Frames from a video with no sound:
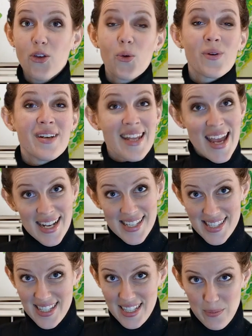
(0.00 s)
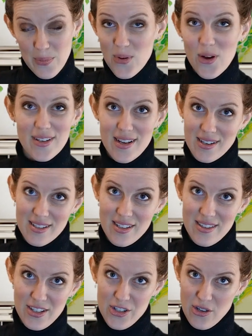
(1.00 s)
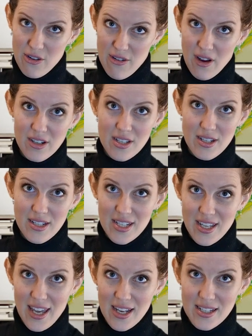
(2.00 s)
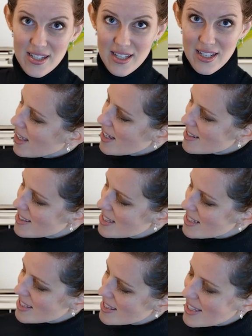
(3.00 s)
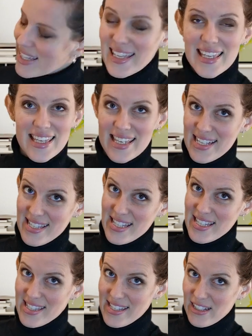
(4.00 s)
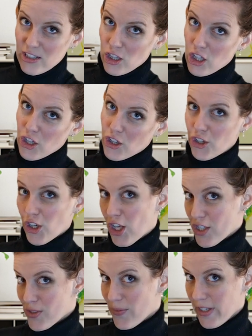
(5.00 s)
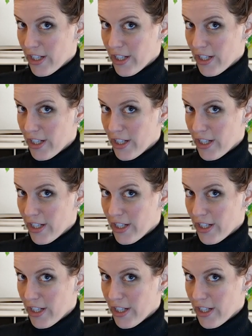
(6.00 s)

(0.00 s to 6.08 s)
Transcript: Your next product that you're going to need to get is this Easy Seal gloss